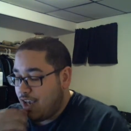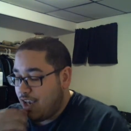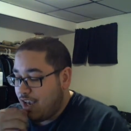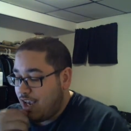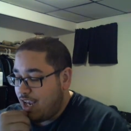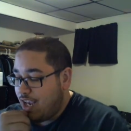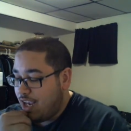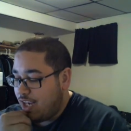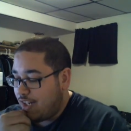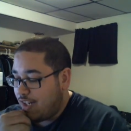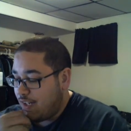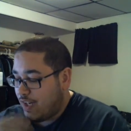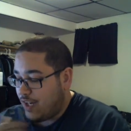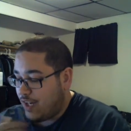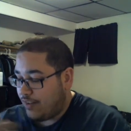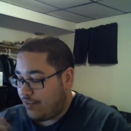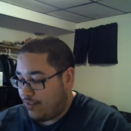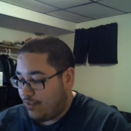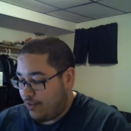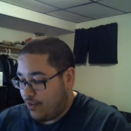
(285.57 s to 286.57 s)
And I
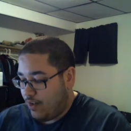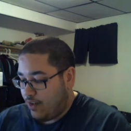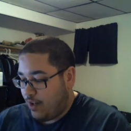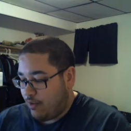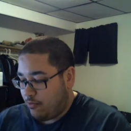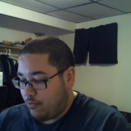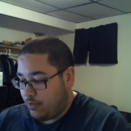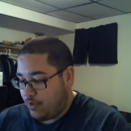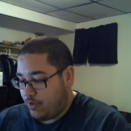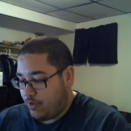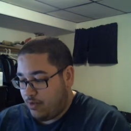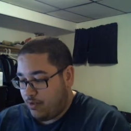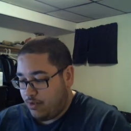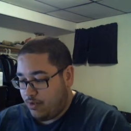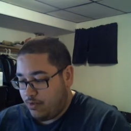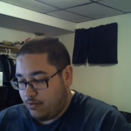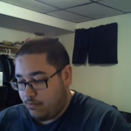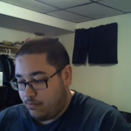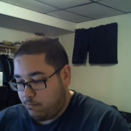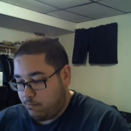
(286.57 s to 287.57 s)
started out with
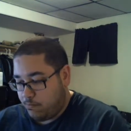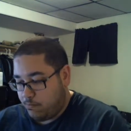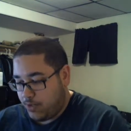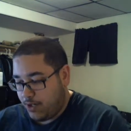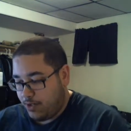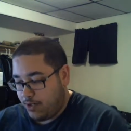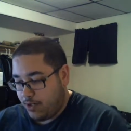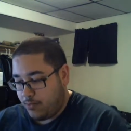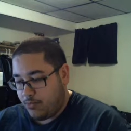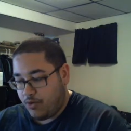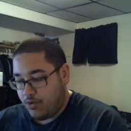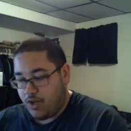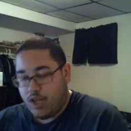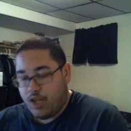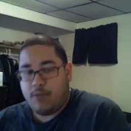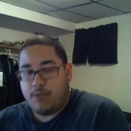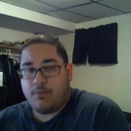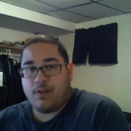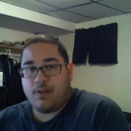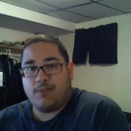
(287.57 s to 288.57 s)
the Tyranid
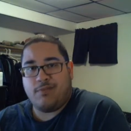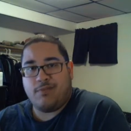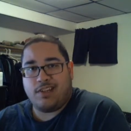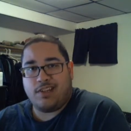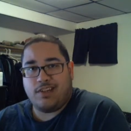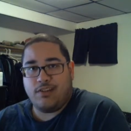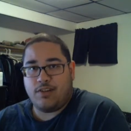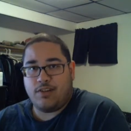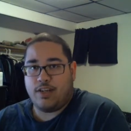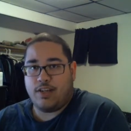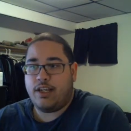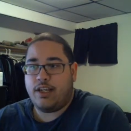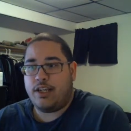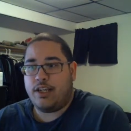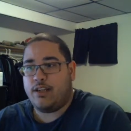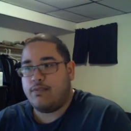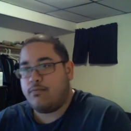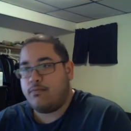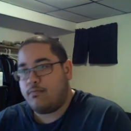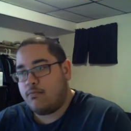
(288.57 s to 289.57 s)
Prime, and I'm like,
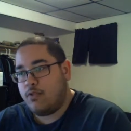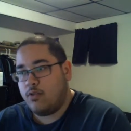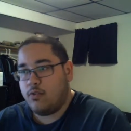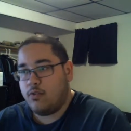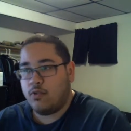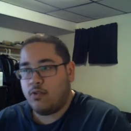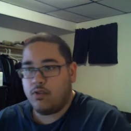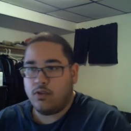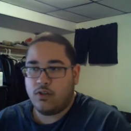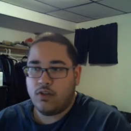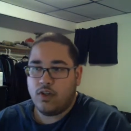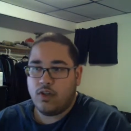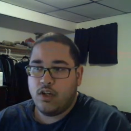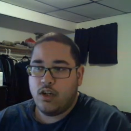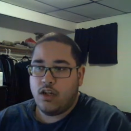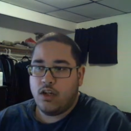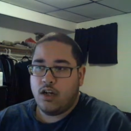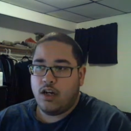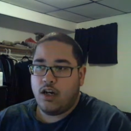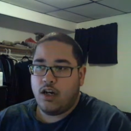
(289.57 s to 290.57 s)
okay, cool.
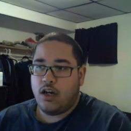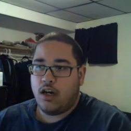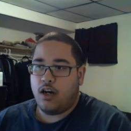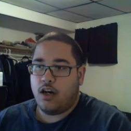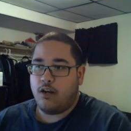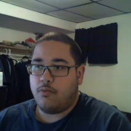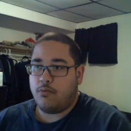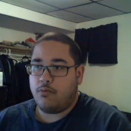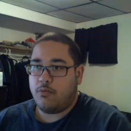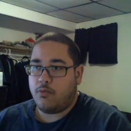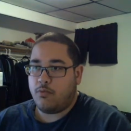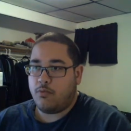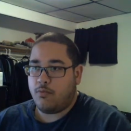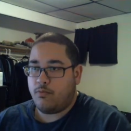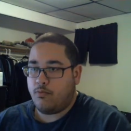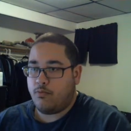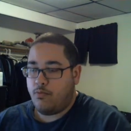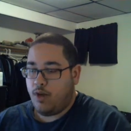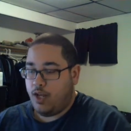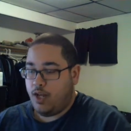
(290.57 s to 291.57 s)
Um,
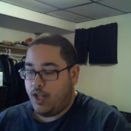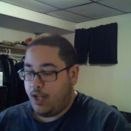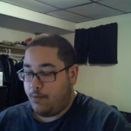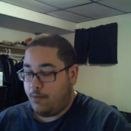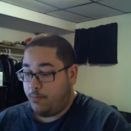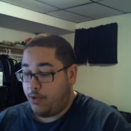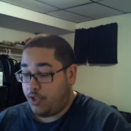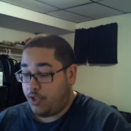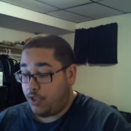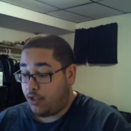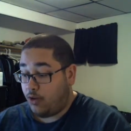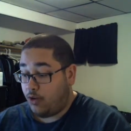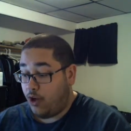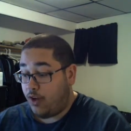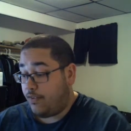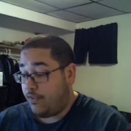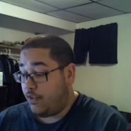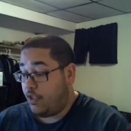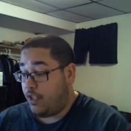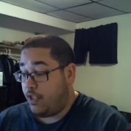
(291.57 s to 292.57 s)
and I put the
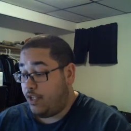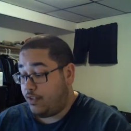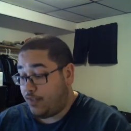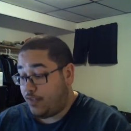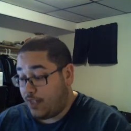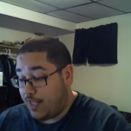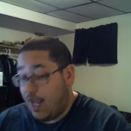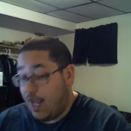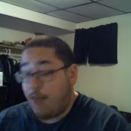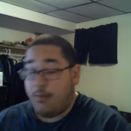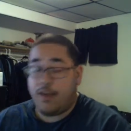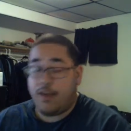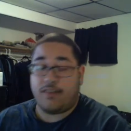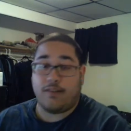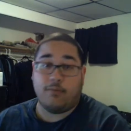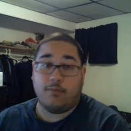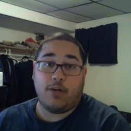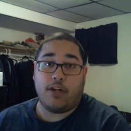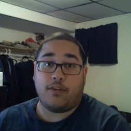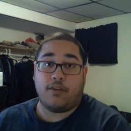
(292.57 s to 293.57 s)
gloss on it. I was like, that makes
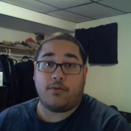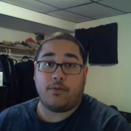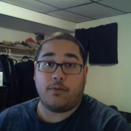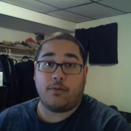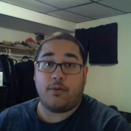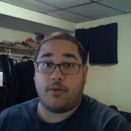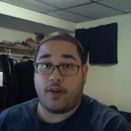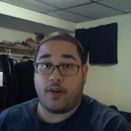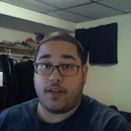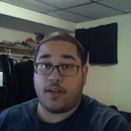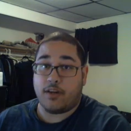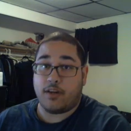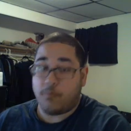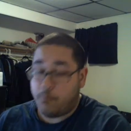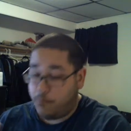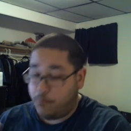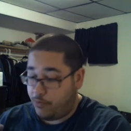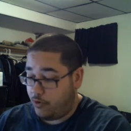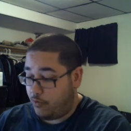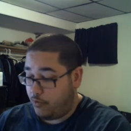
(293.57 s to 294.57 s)
the model for me right there.
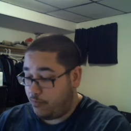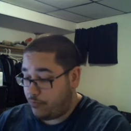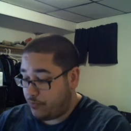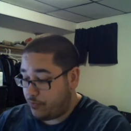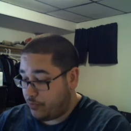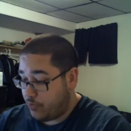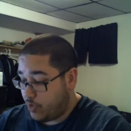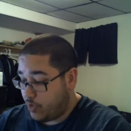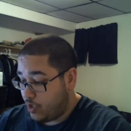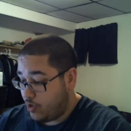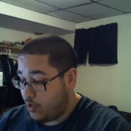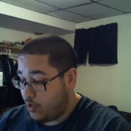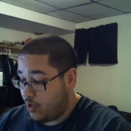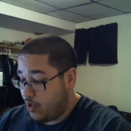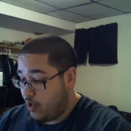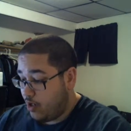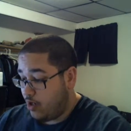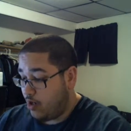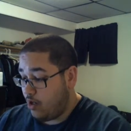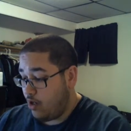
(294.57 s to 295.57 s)
Boom.
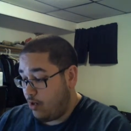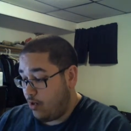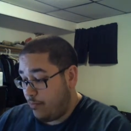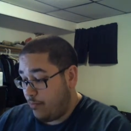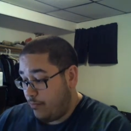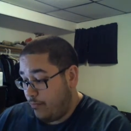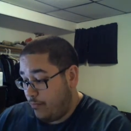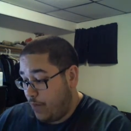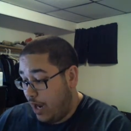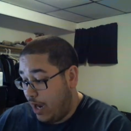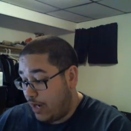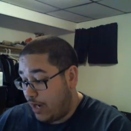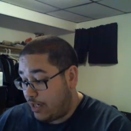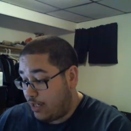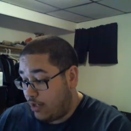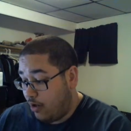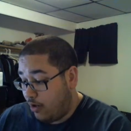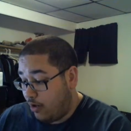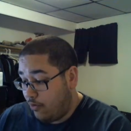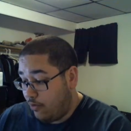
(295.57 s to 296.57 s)
Um, I
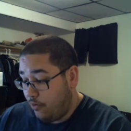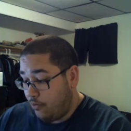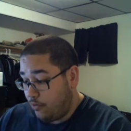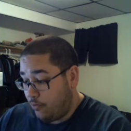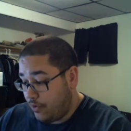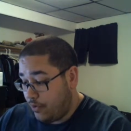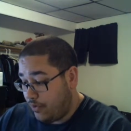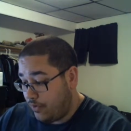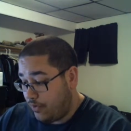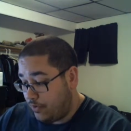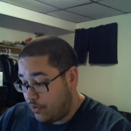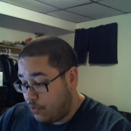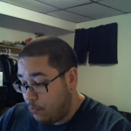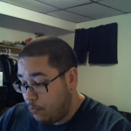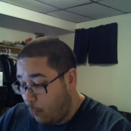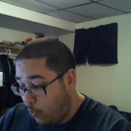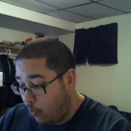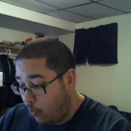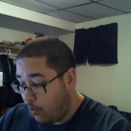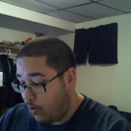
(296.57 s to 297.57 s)
could always do
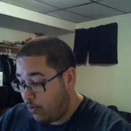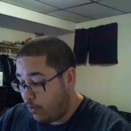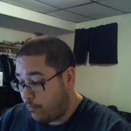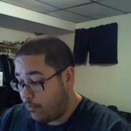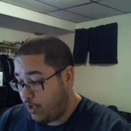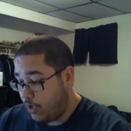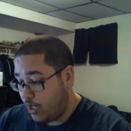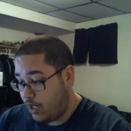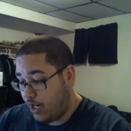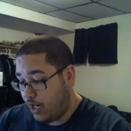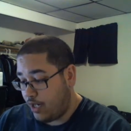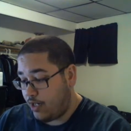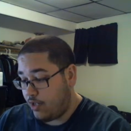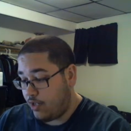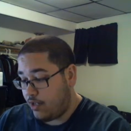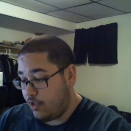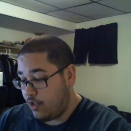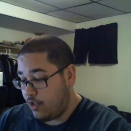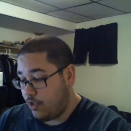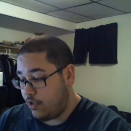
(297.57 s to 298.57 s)
more, like I
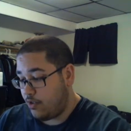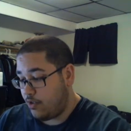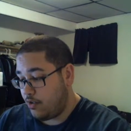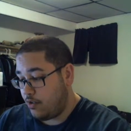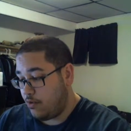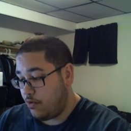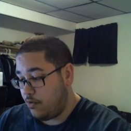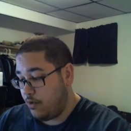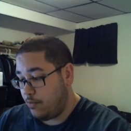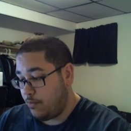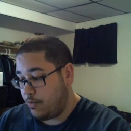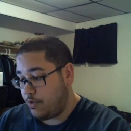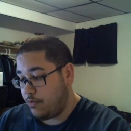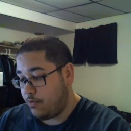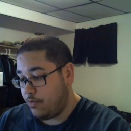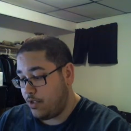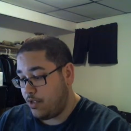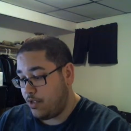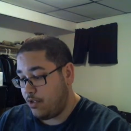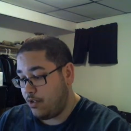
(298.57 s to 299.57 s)
could uh, do in
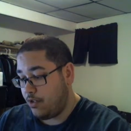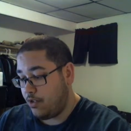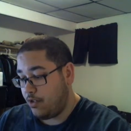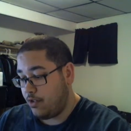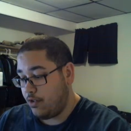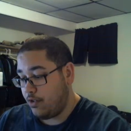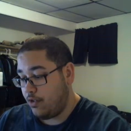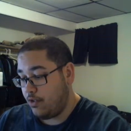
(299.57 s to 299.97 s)
between the,